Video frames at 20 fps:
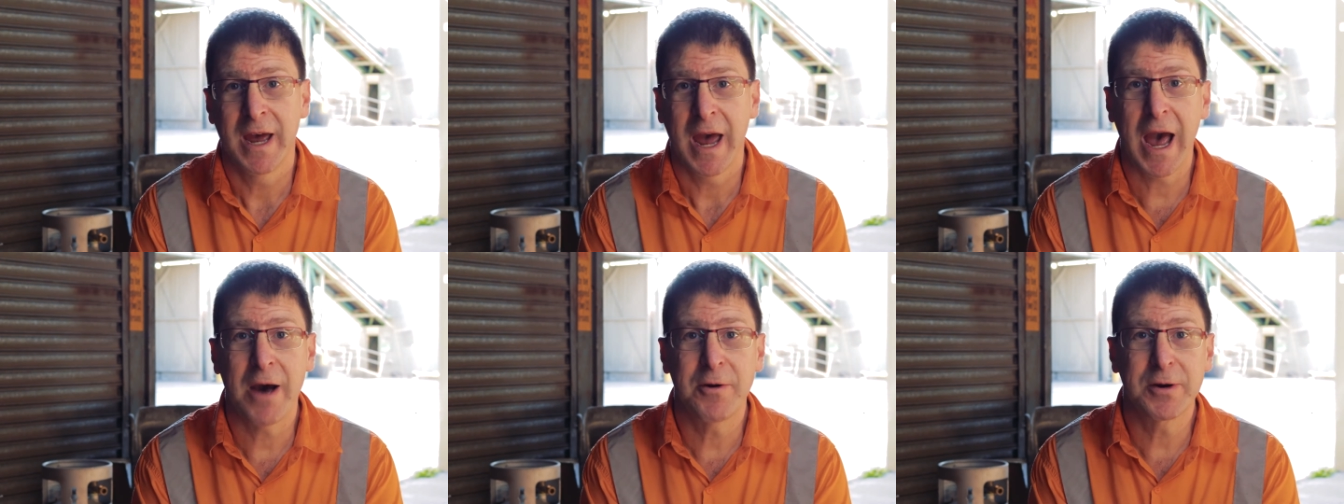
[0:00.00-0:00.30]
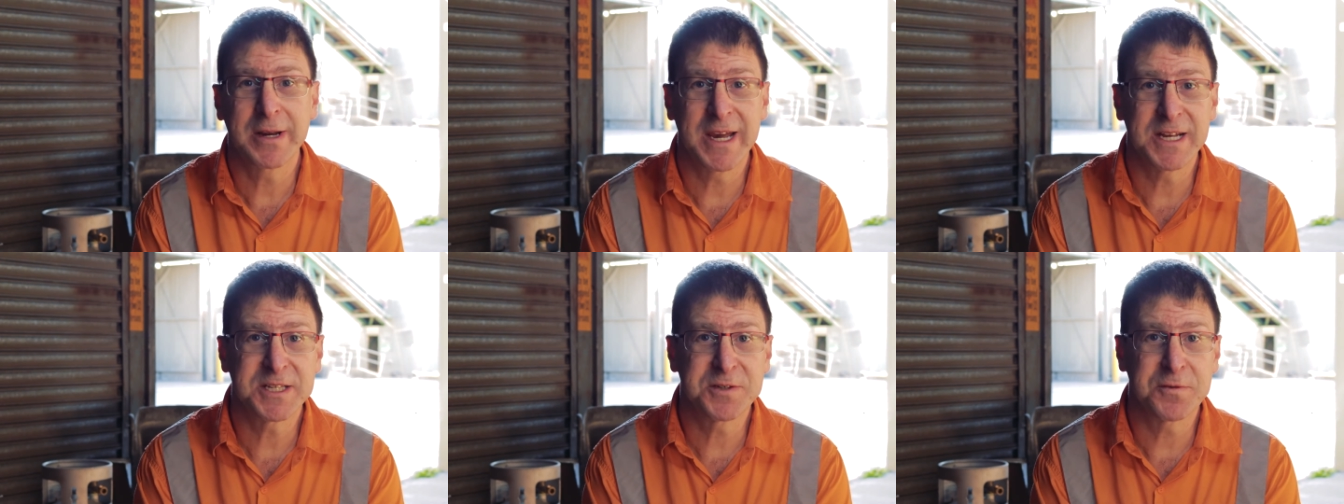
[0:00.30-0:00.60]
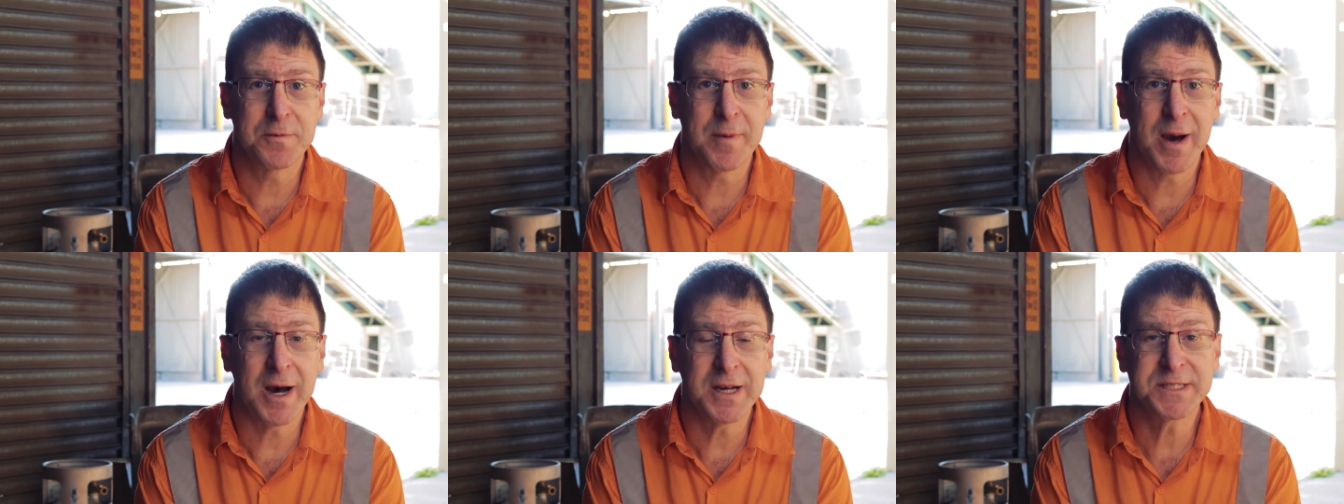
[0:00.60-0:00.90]
how it
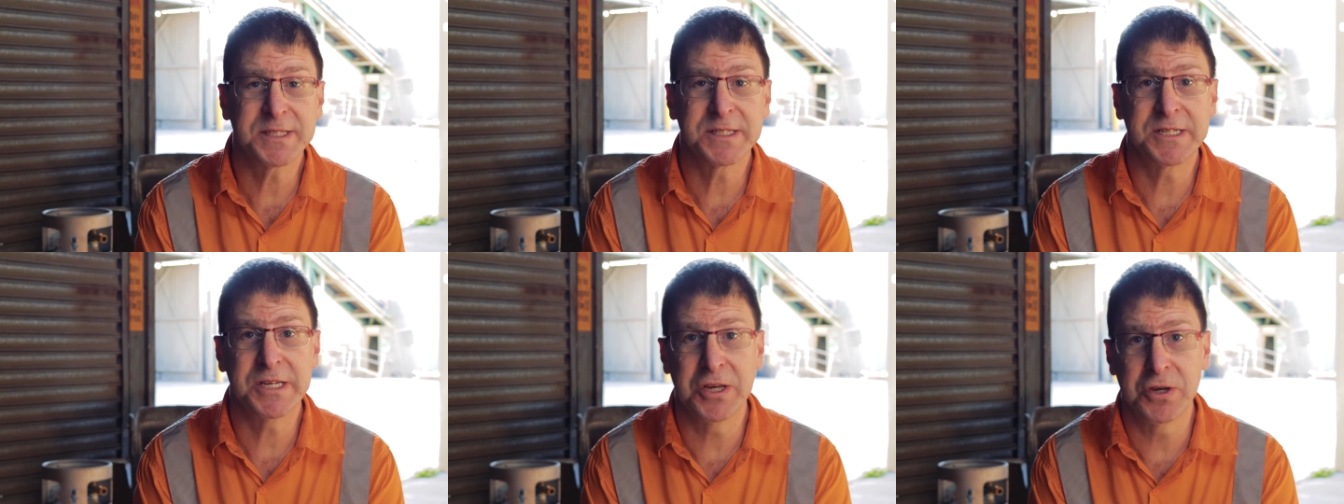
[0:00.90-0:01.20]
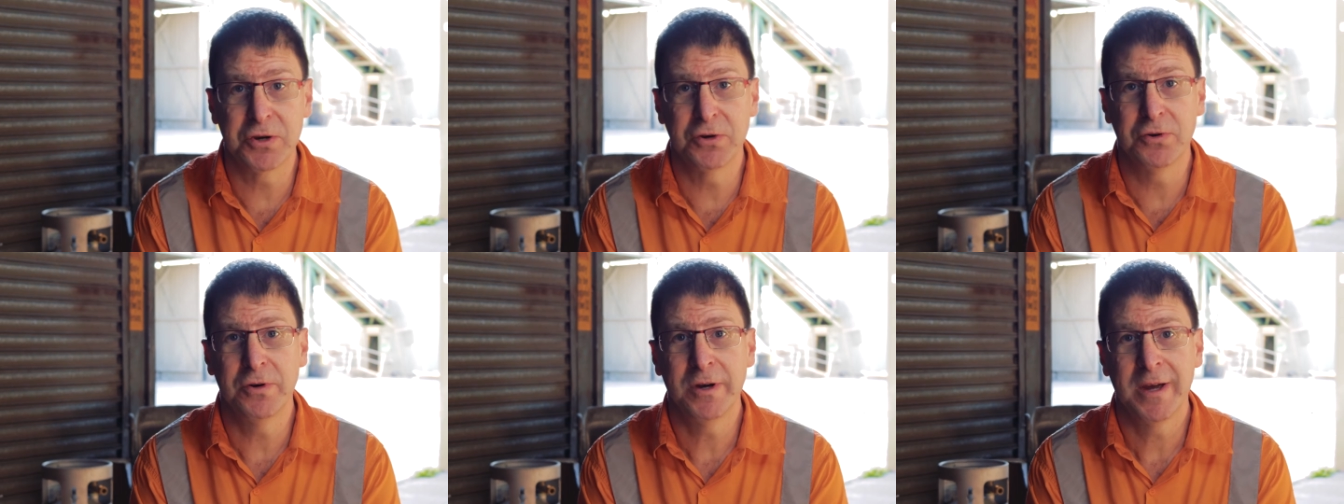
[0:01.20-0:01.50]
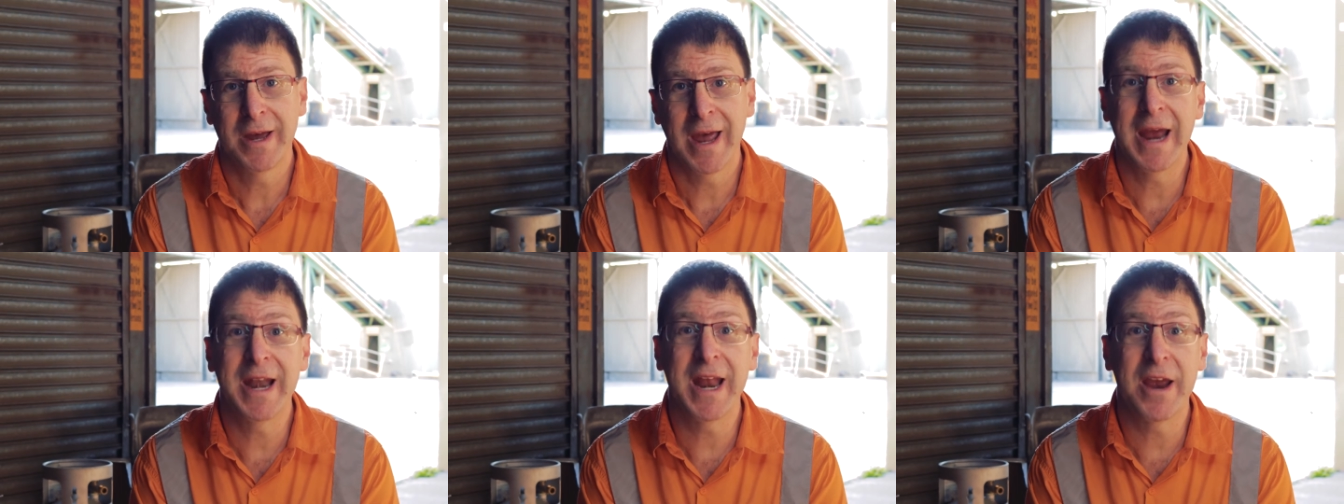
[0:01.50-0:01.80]
gets from us to you,
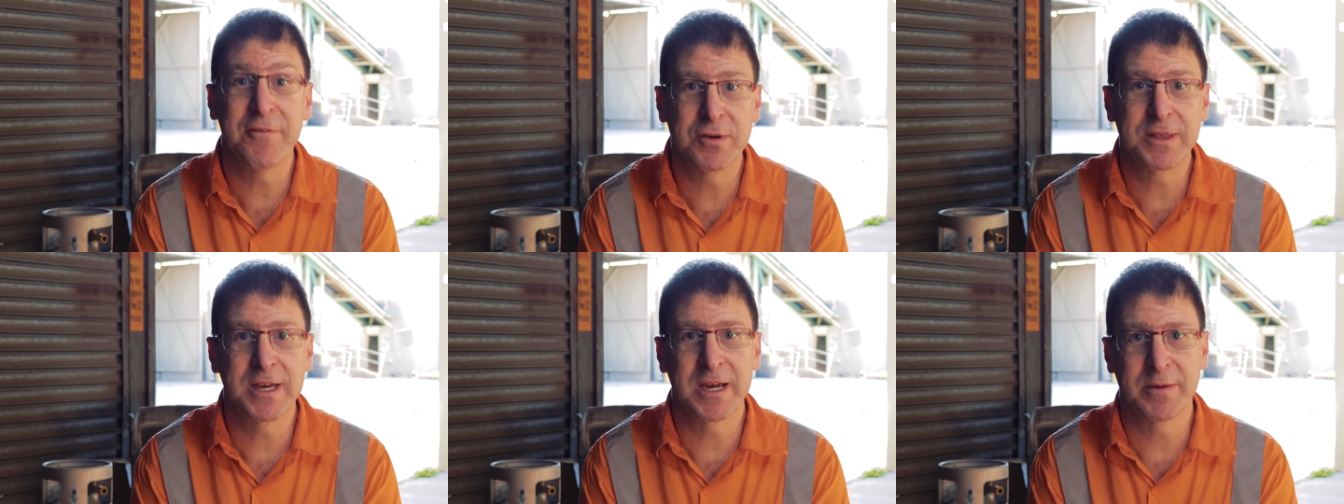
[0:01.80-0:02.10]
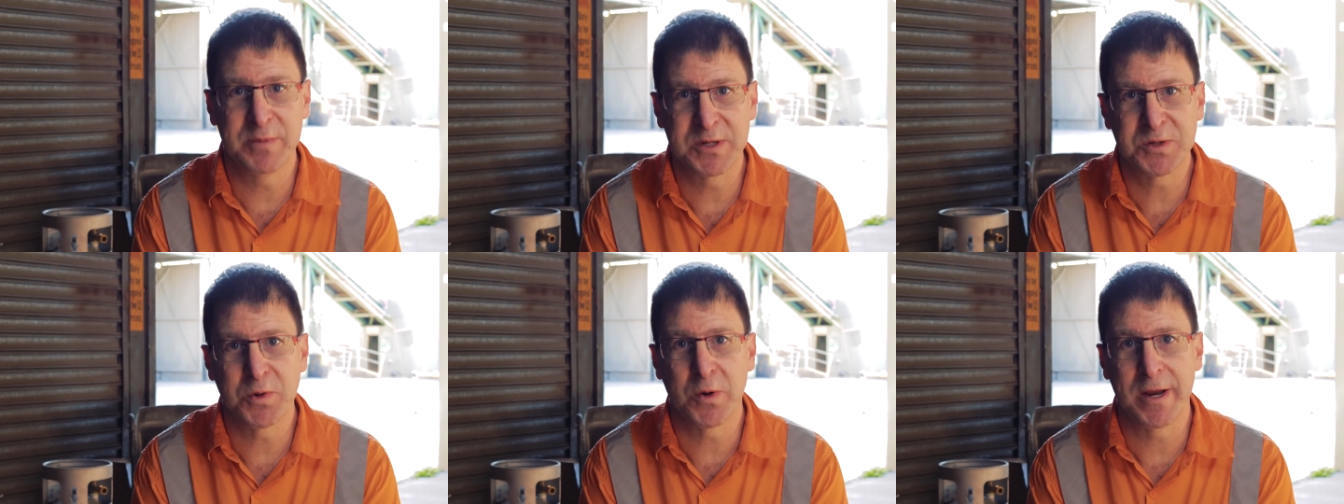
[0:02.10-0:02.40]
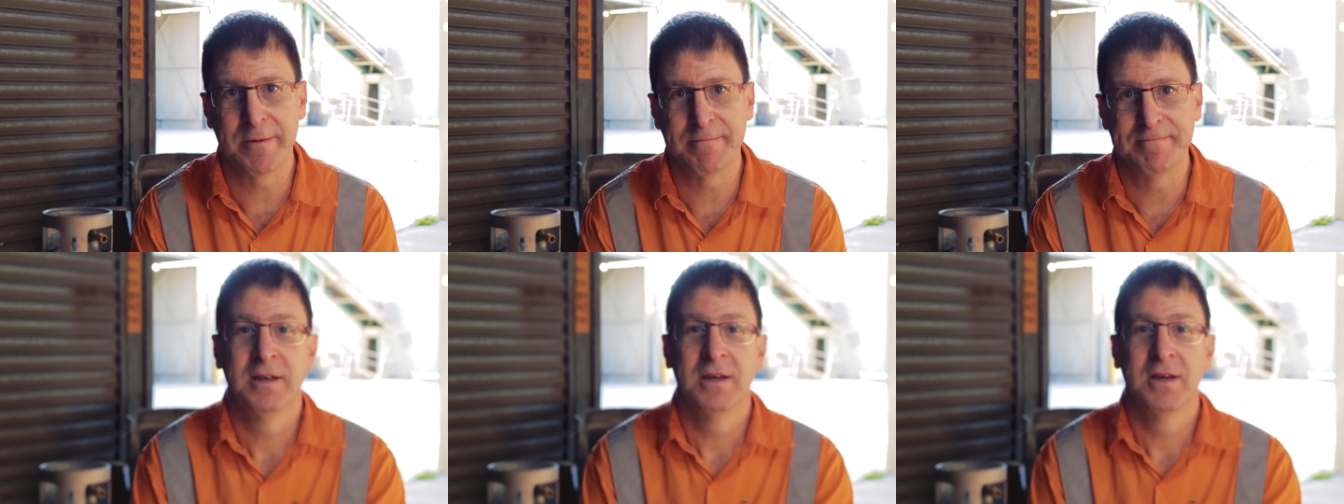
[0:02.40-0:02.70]
and everything in
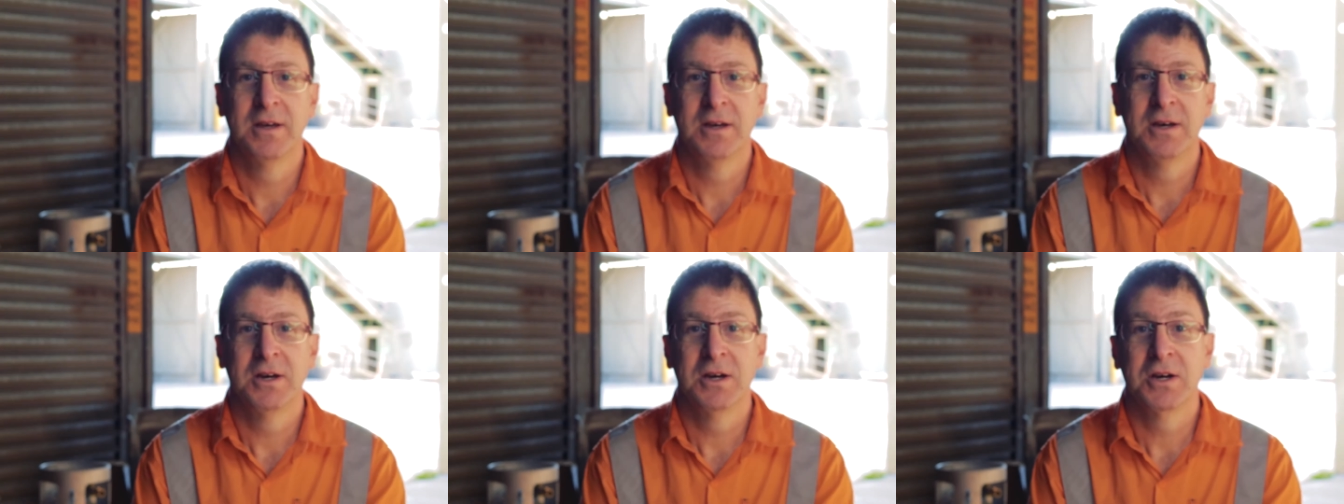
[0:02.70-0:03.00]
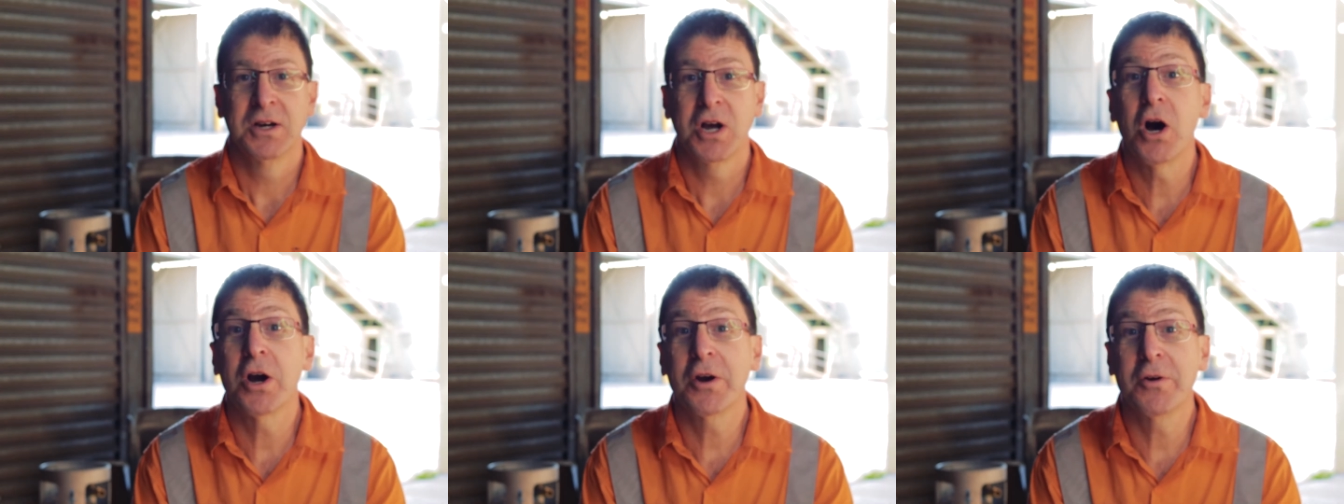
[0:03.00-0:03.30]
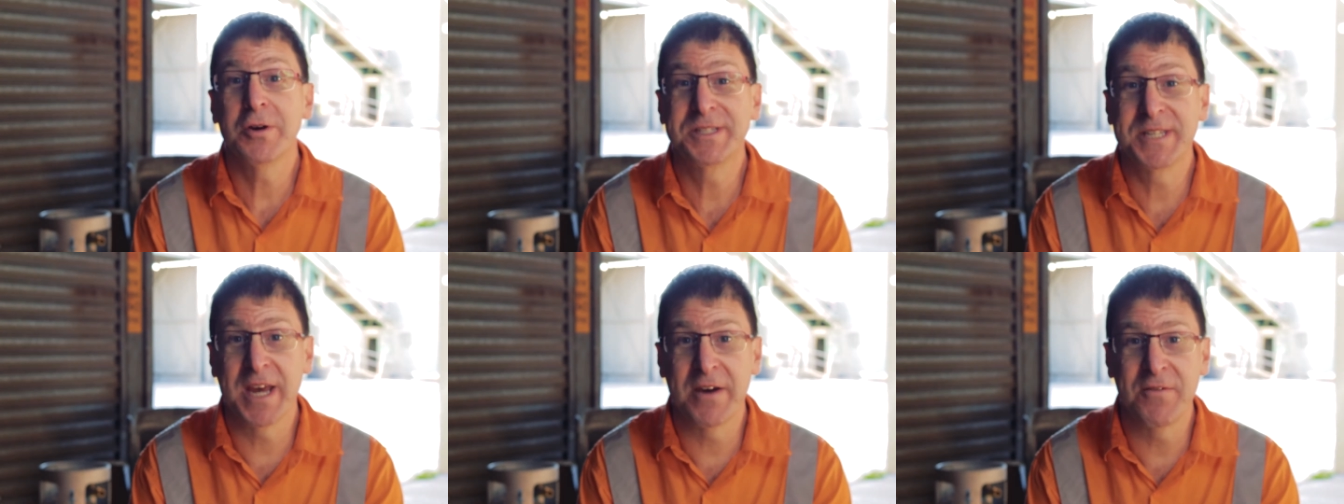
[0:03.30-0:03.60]
between. Concrete's